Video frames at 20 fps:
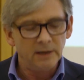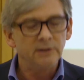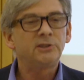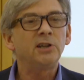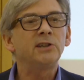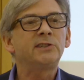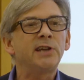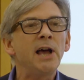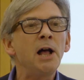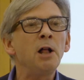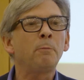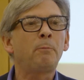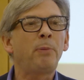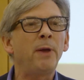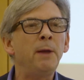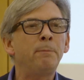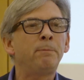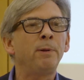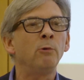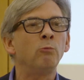to tell
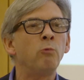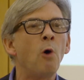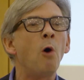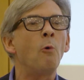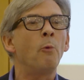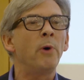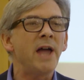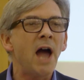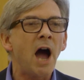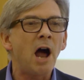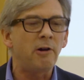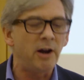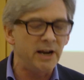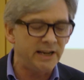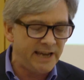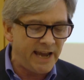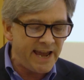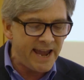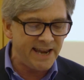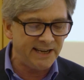people what we are
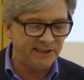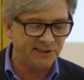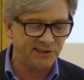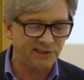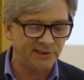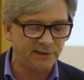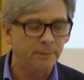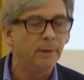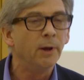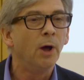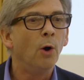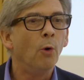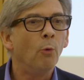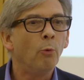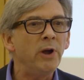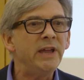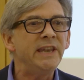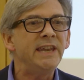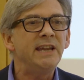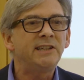against.
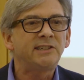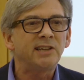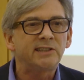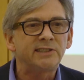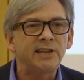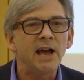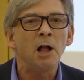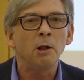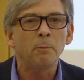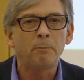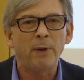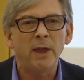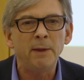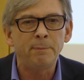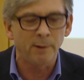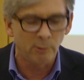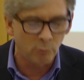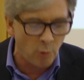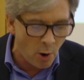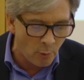We need to tell
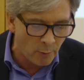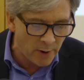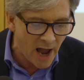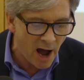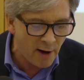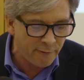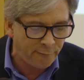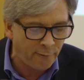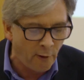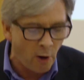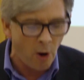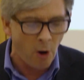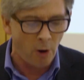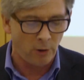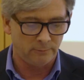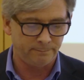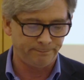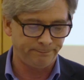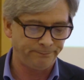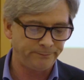people what we are
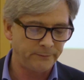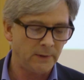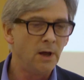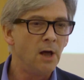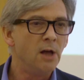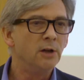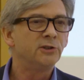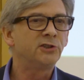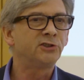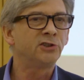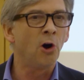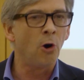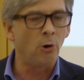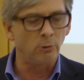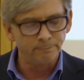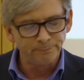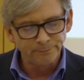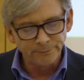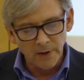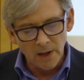for. So
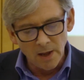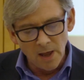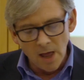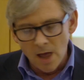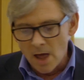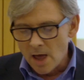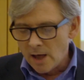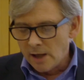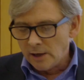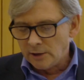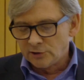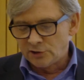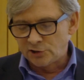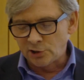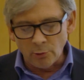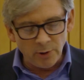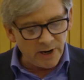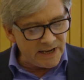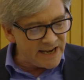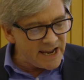
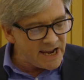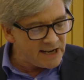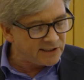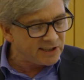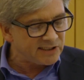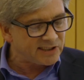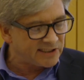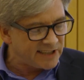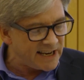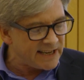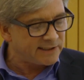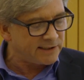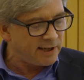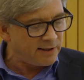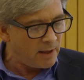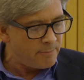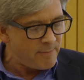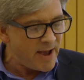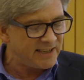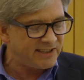we need to stick to
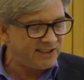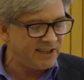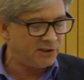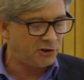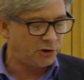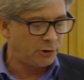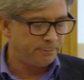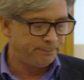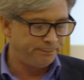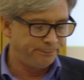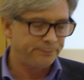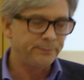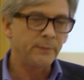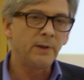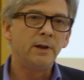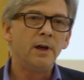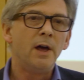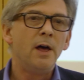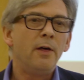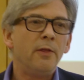the message
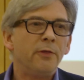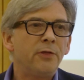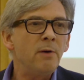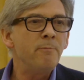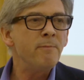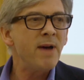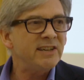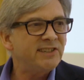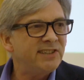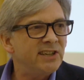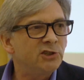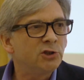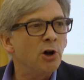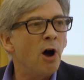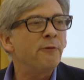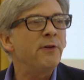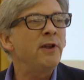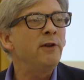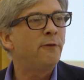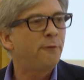of
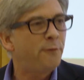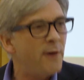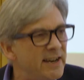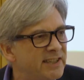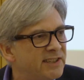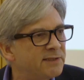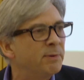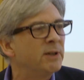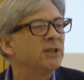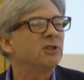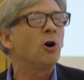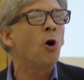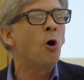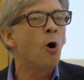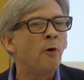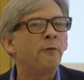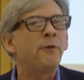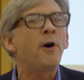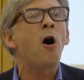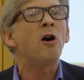investment
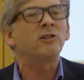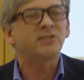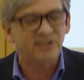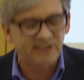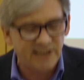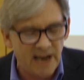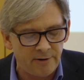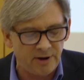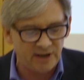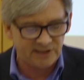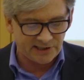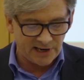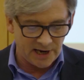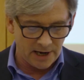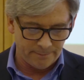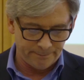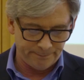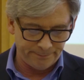over austerity,